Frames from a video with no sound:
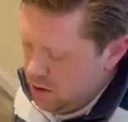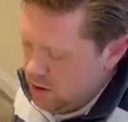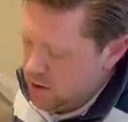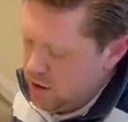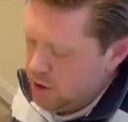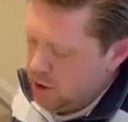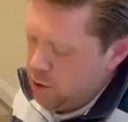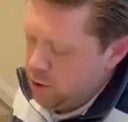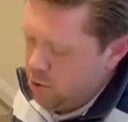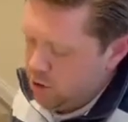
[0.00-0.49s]

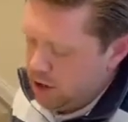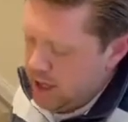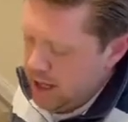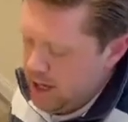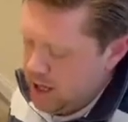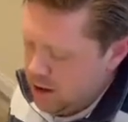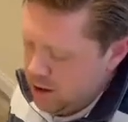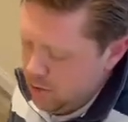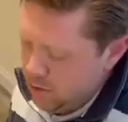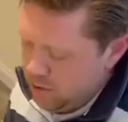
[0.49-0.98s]
lubricate
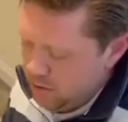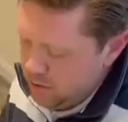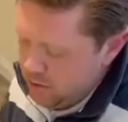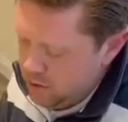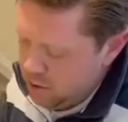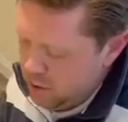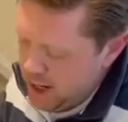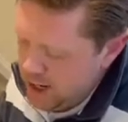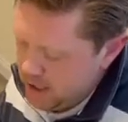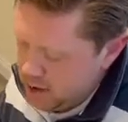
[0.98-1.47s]
the
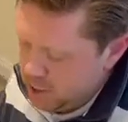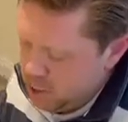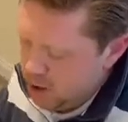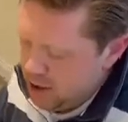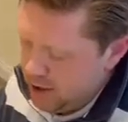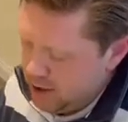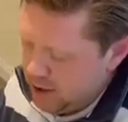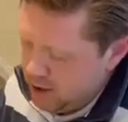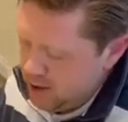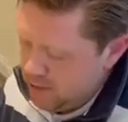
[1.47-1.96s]
wax
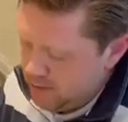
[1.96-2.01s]
polish.